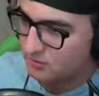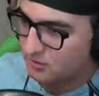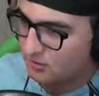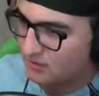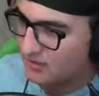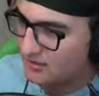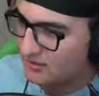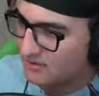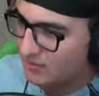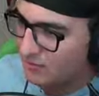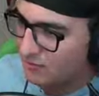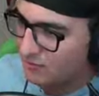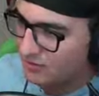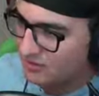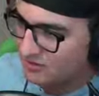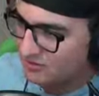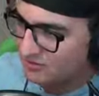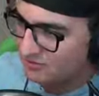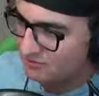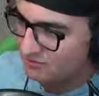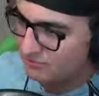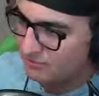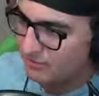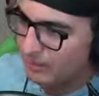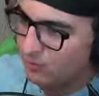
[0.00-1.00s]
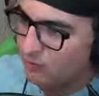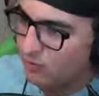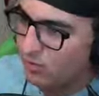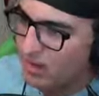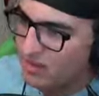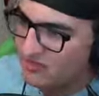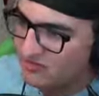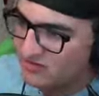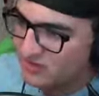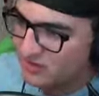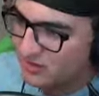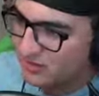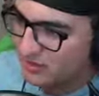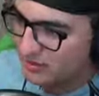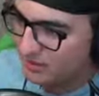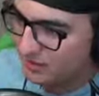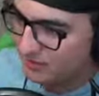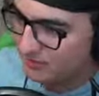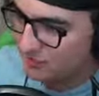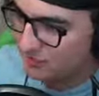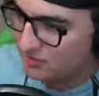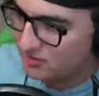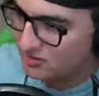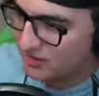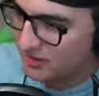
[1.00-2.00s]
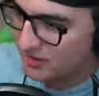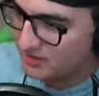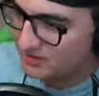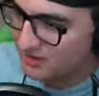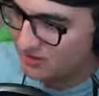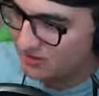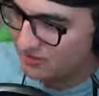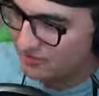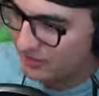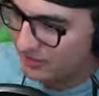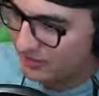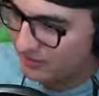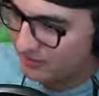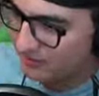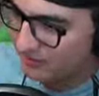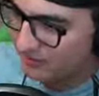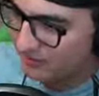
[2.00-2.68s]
Unless that was my wife stunning them, in which case, never mind.